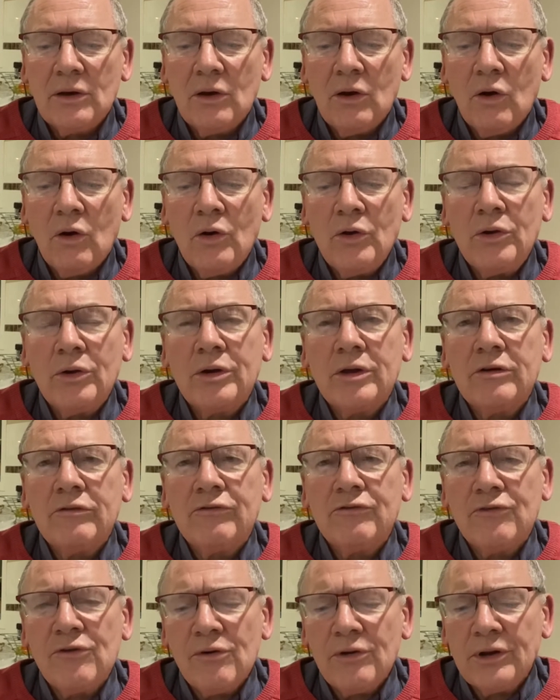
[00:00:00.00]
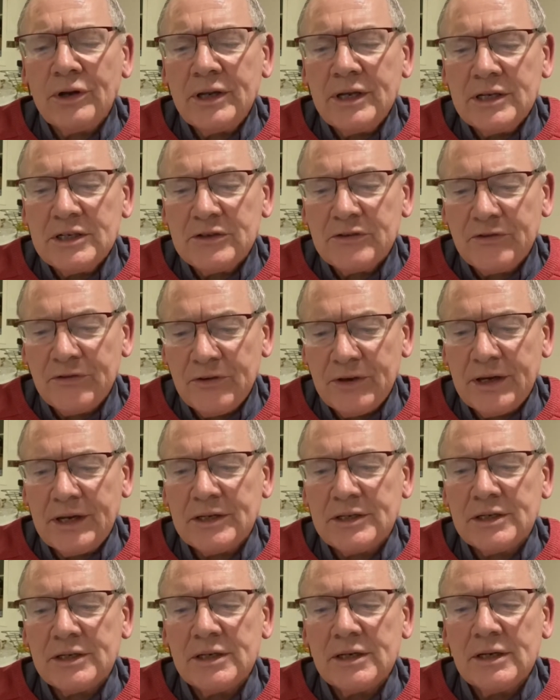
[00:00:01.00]
Or you can fall at his
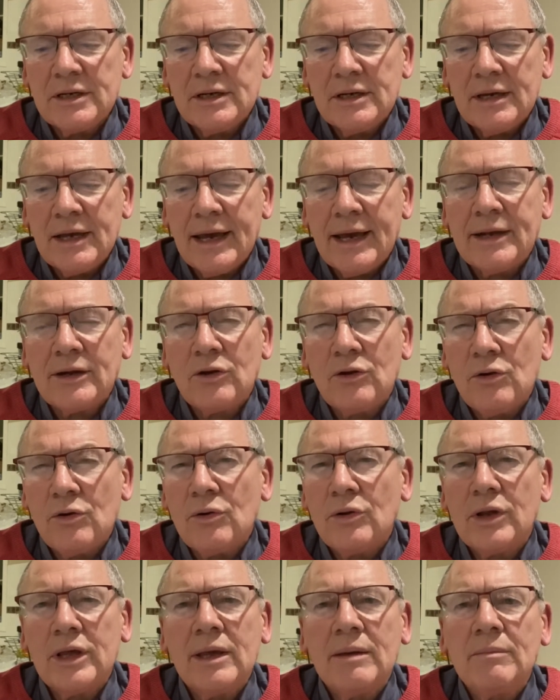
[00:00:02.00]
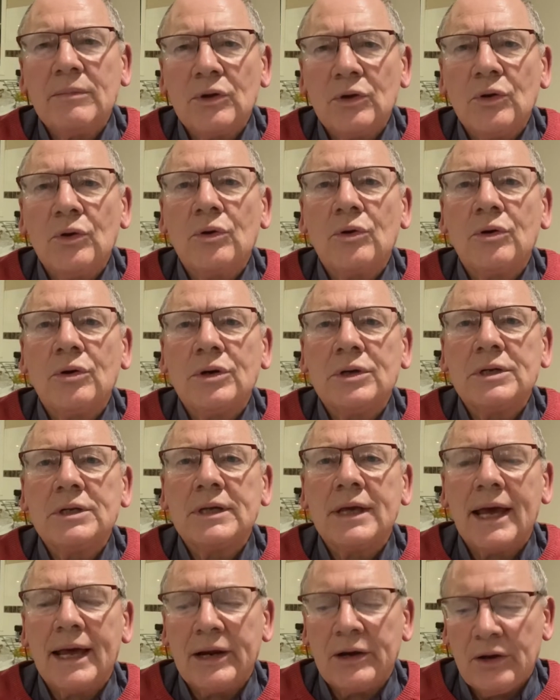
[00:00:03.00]
feet and call him Lord
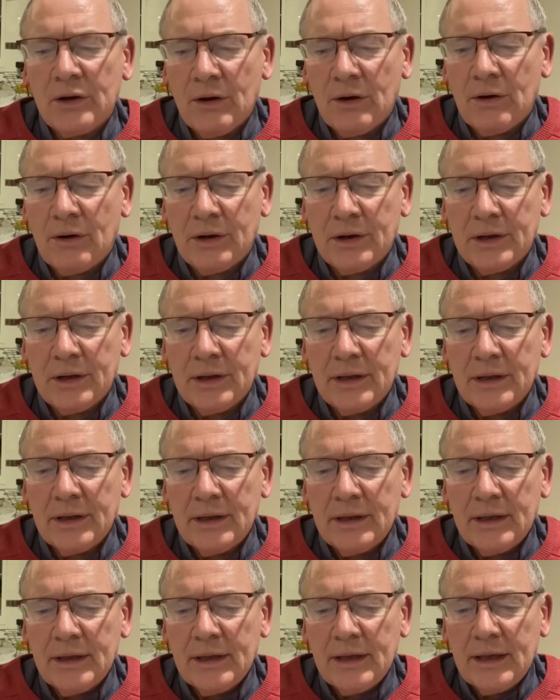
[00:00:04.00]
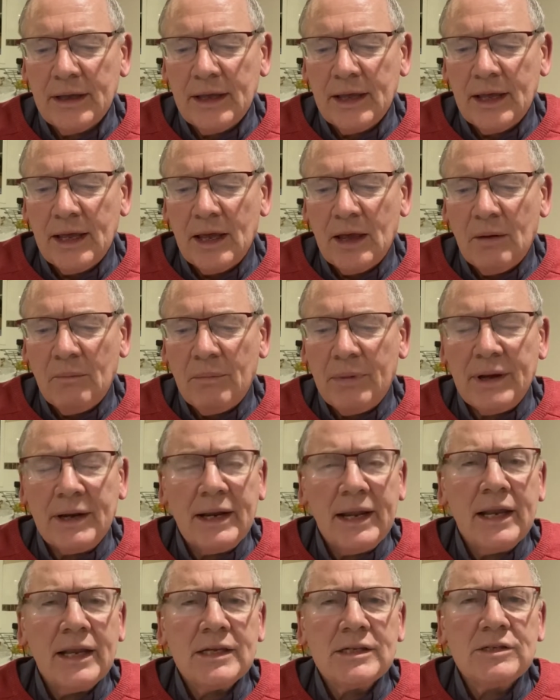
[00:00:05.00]
and God. But
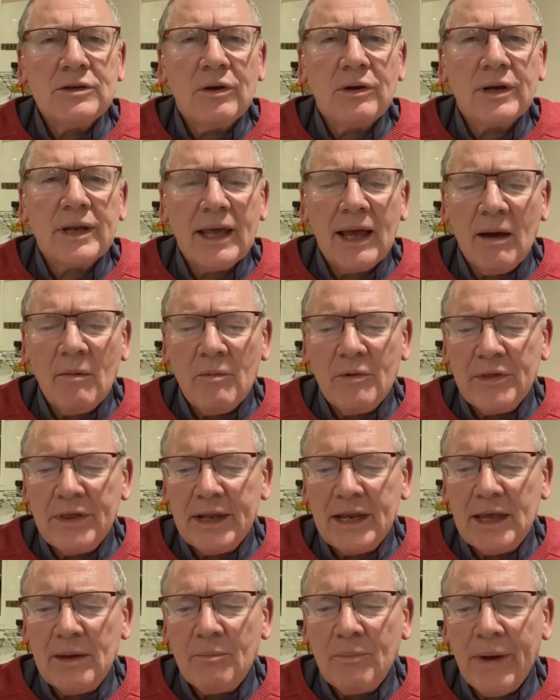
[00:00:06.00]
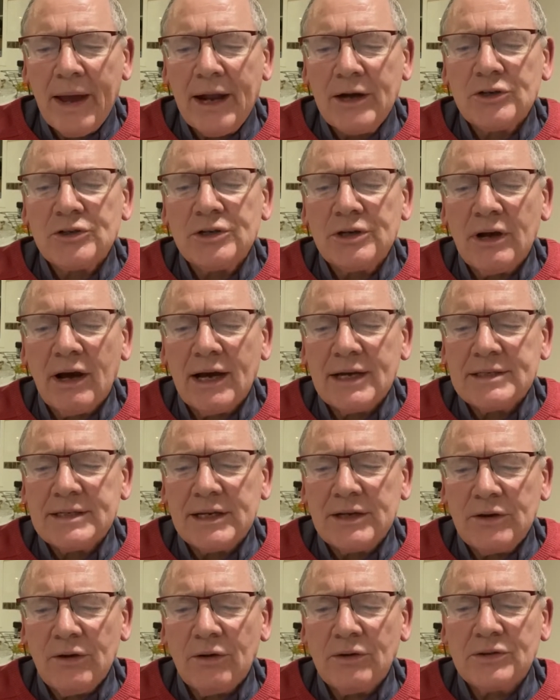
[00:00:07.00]
let us not come with any
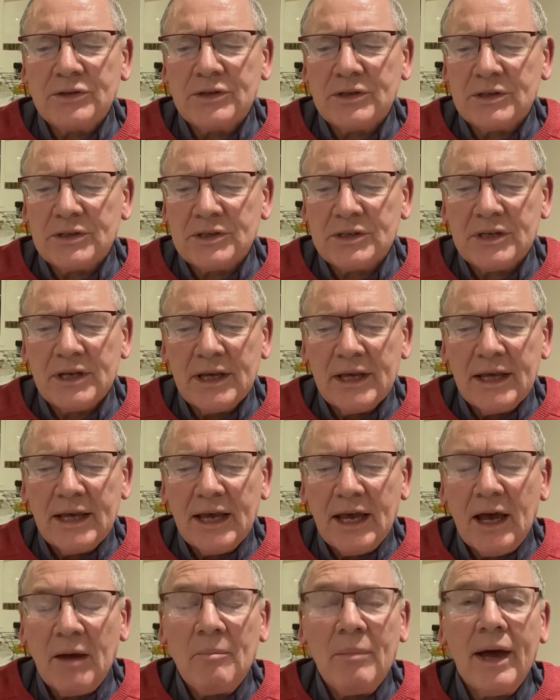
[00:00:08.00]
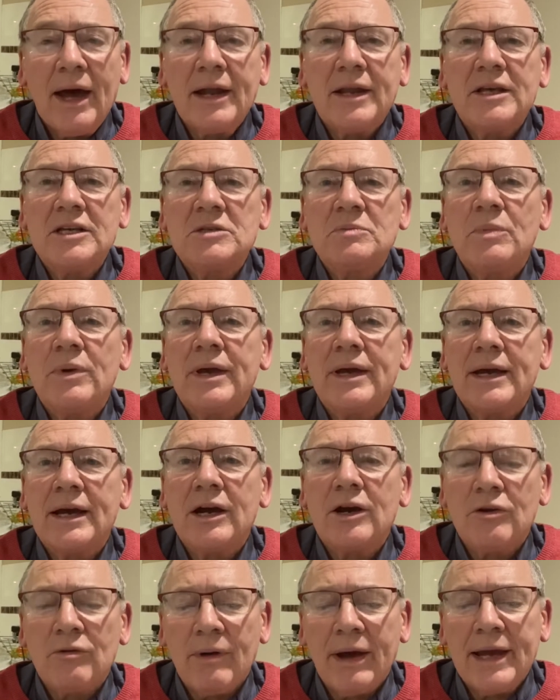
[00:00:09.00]
patronizing nonsense about his being a
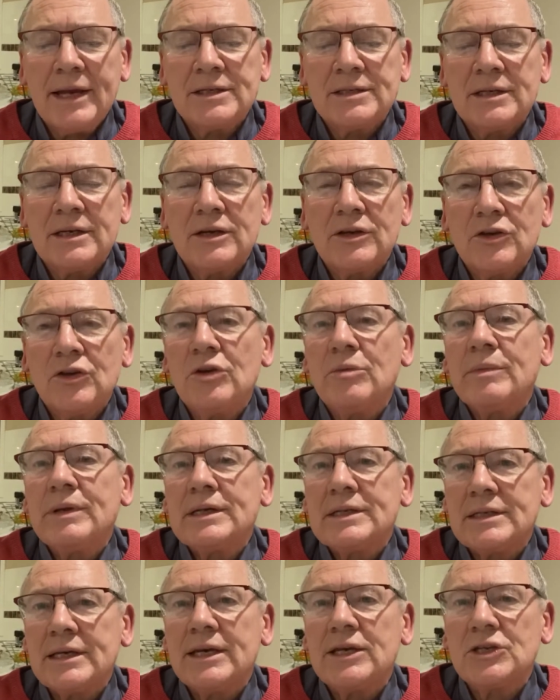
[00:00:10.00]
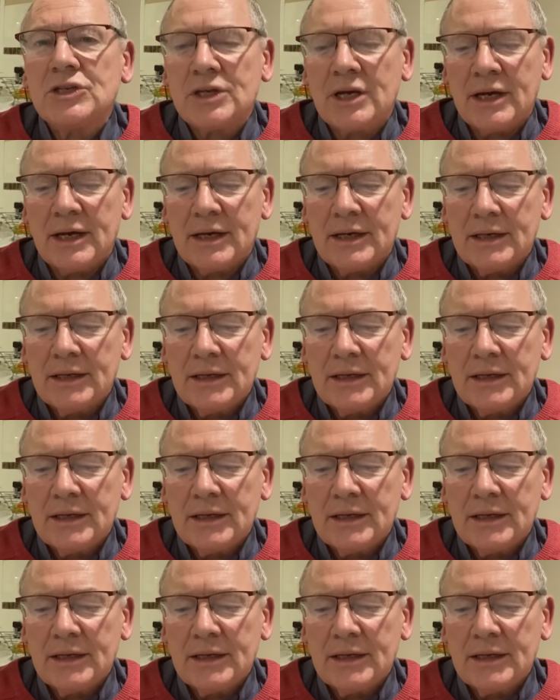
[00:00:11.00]
great human teacher.